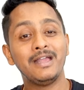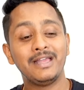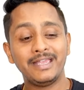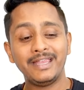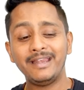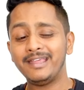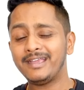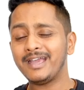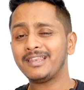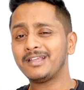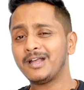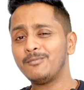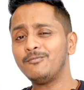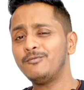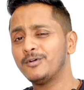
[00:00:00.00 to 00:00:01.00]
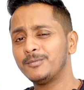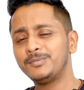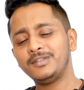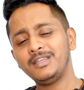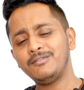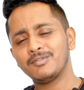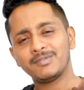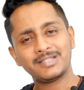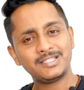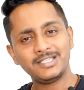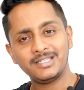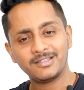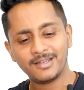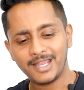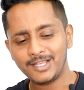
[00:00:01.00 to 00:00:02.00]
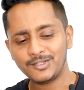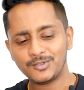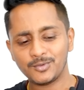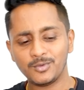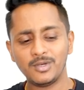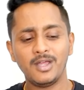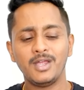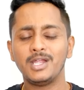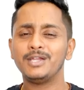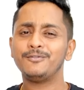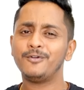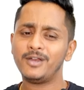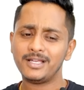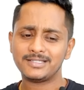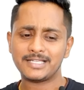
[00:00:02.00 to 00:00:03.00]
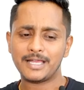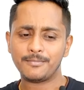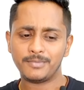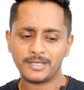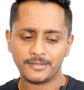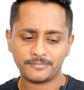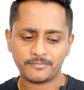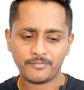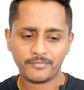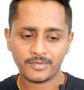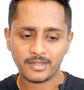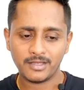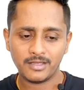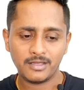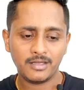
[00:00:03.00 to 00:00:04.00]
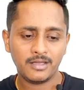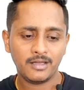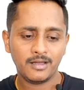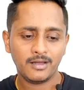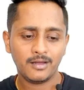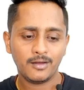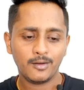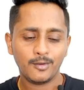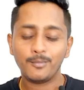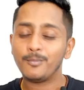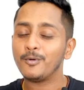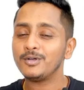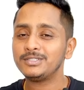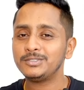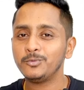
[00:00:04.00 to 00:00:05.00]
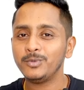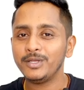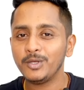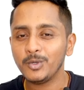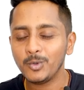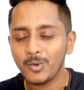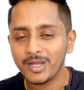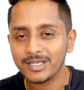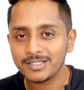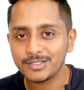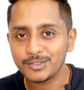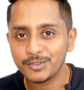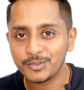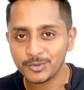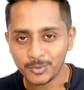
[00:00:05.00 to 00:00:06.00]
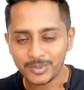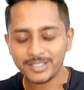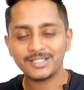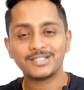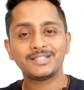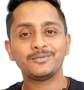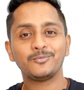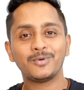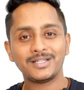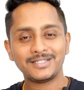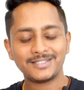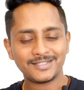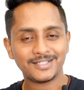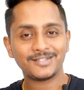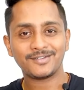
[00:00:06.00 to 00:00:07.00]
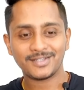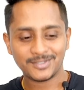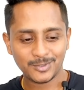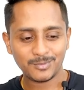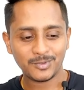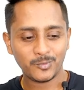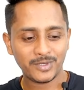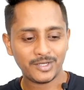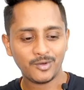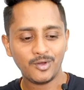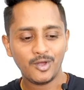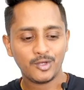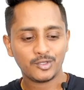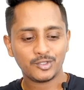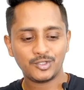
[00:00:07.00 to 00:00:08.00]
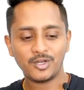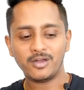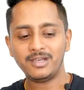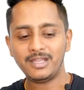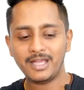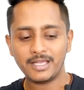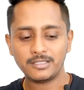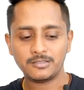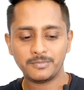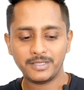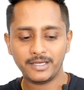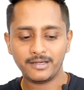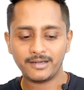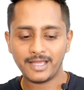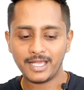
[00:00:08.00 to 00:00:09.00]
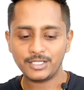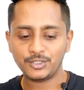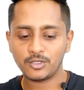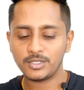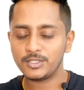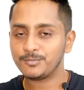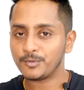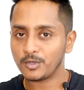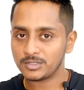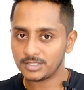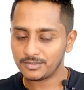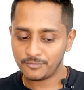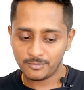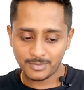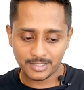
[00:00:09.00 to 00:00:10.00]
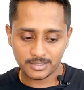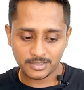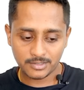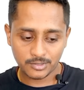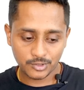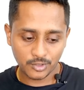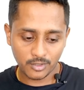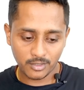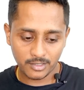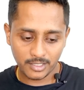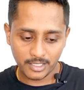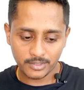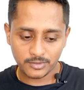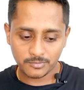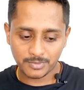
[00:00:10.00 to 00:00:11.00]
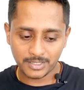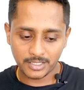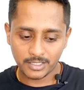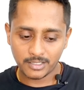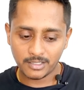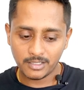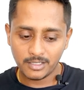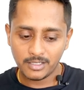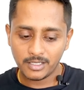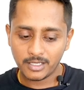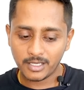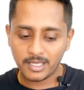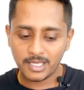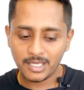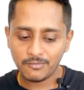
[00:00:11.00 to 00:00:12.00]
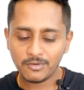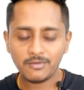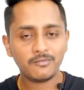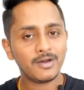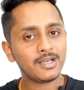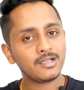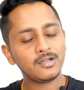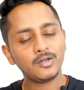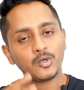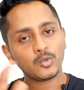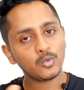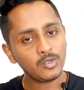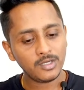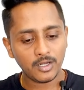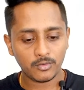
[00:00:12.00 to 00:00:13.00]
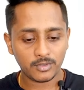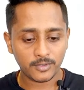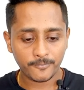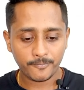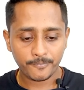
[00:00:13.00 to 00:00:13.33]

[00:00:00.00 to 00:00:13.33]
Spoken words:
ED can come, verb 3, we will see in the next rule. For example, pause the video and do it once done, resume the video. John has been dash on his project for months. John has been give work ruled out.